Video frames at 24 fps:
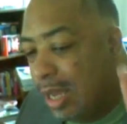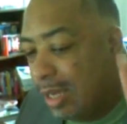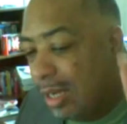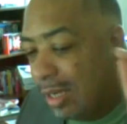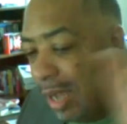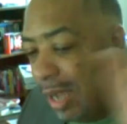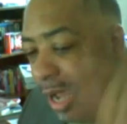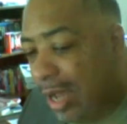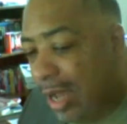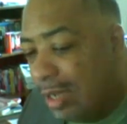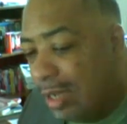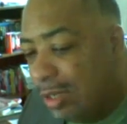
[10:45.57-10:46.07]

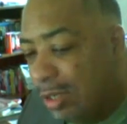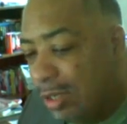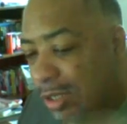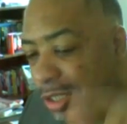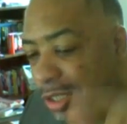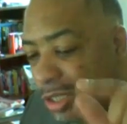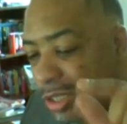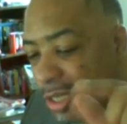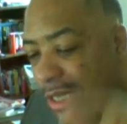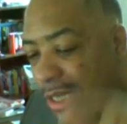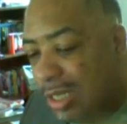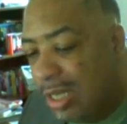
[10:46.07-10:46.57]
God going to
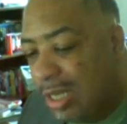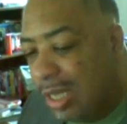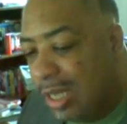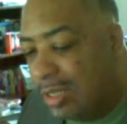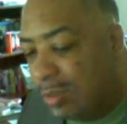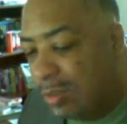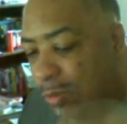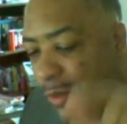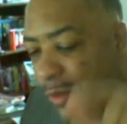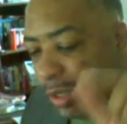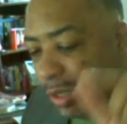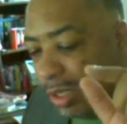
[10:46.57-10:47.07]
see that
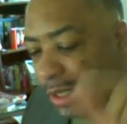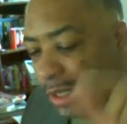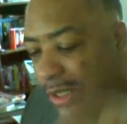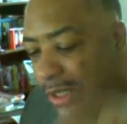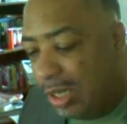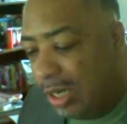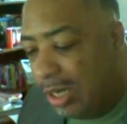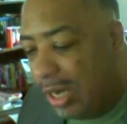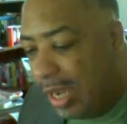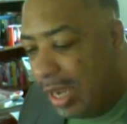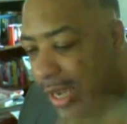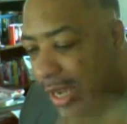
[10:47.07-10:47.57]
the work of
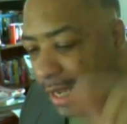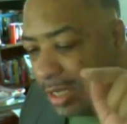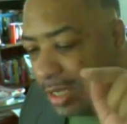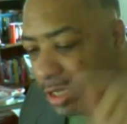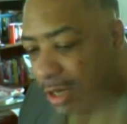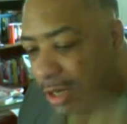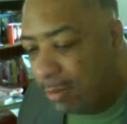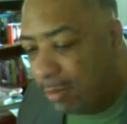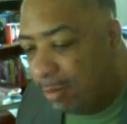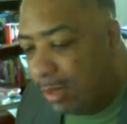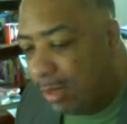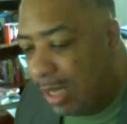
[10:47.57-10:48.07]
their hands
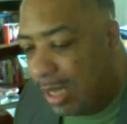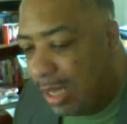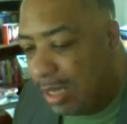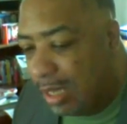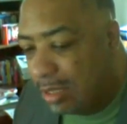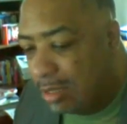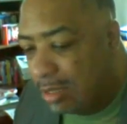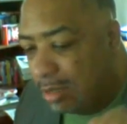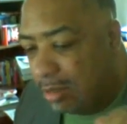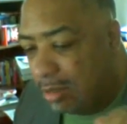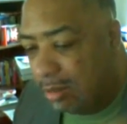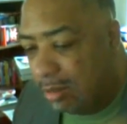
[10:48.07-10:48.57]
are
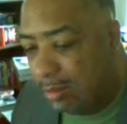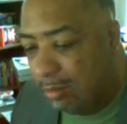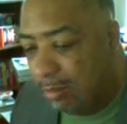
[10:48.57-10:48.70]
blessed.